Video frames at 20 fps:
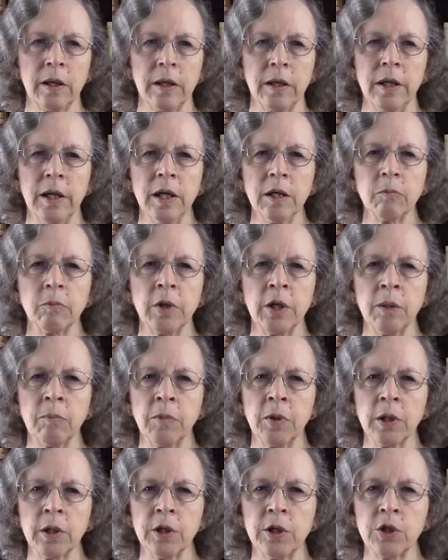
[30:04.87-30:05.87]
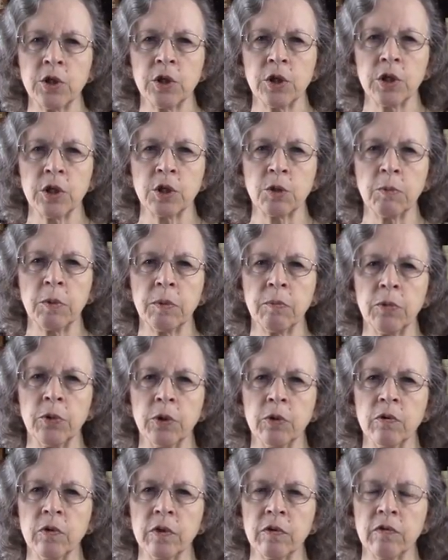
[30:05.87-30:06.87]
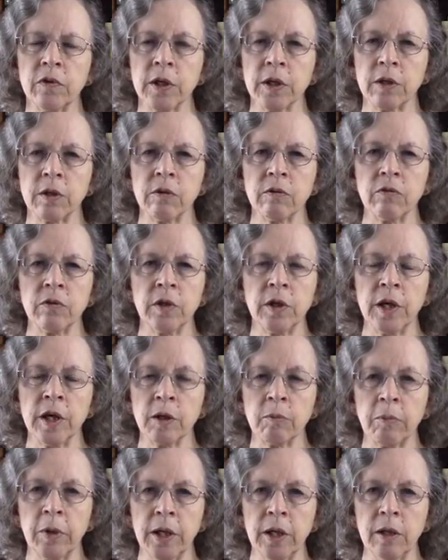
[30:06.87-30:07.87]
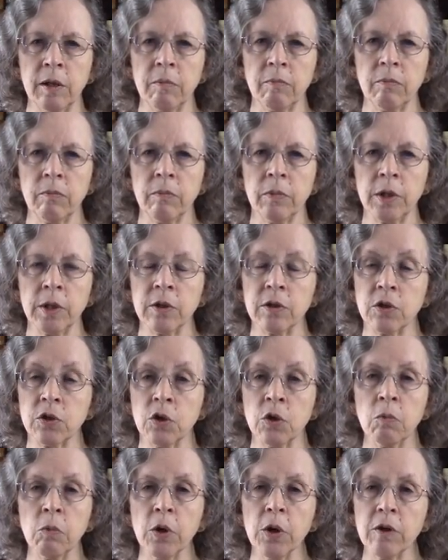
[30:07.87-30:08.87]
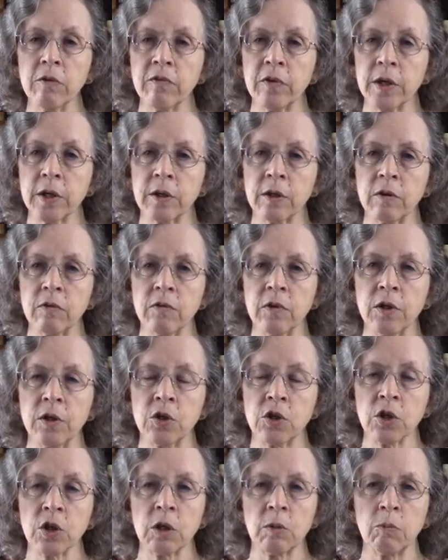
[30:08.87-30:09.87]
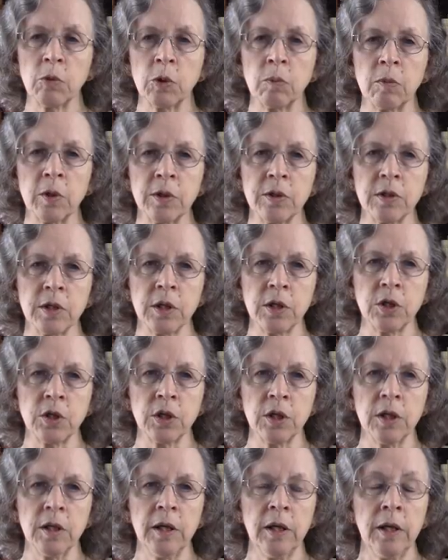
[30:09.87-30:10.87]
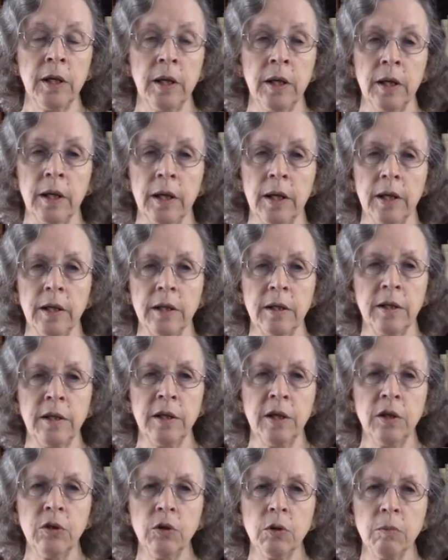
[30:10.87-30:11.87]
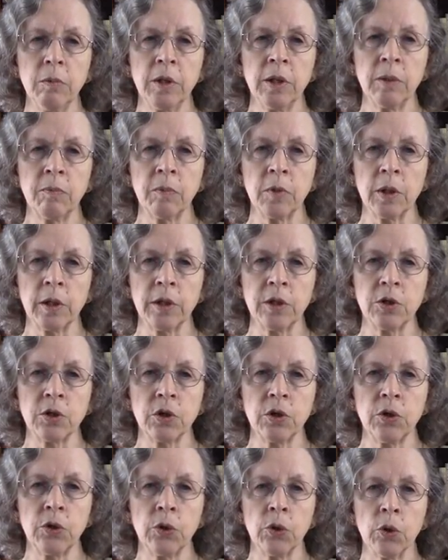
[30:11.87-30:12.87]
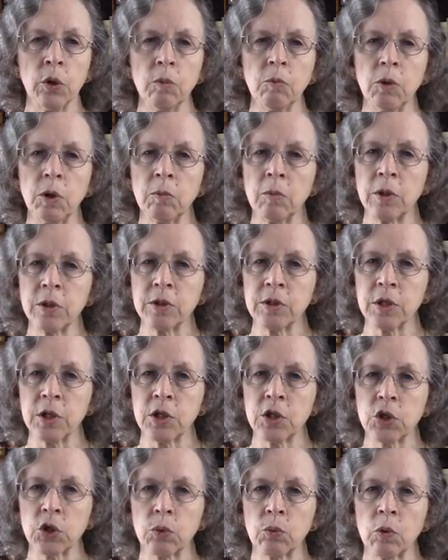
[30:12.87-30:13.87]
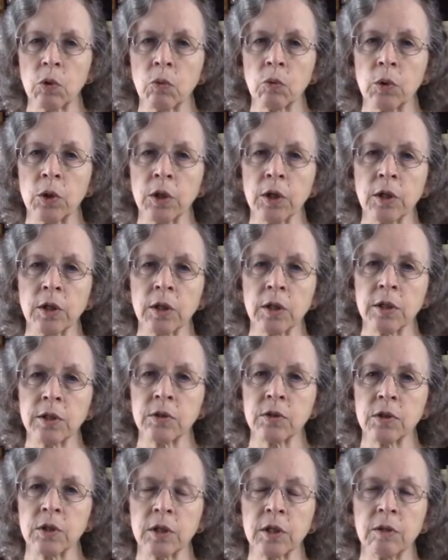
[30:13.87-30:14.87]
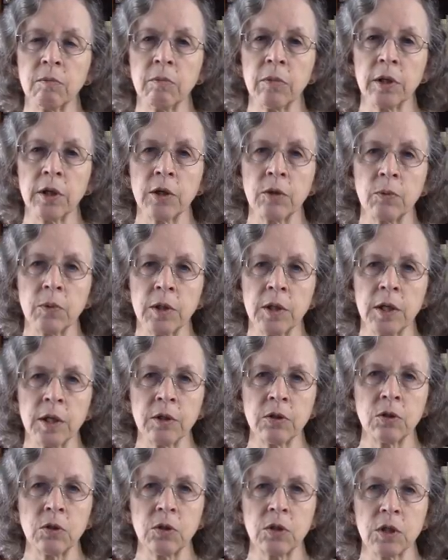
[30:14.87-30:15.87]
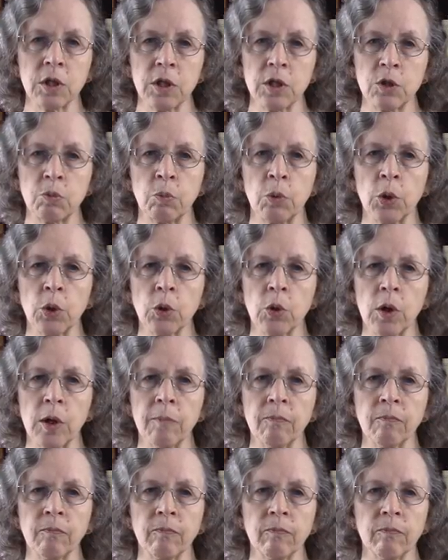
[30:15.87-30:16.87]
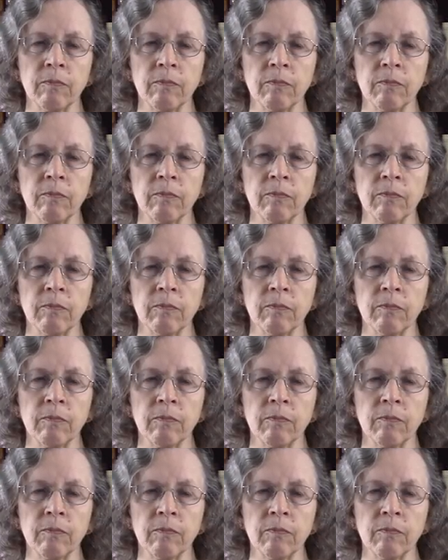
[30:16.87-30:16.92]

Neck manipulation has been proven effective for neck pain, but it's no more effective than gentle mobilization, and neither manipulation nor mobilization will work unless they're combined with an exercise program.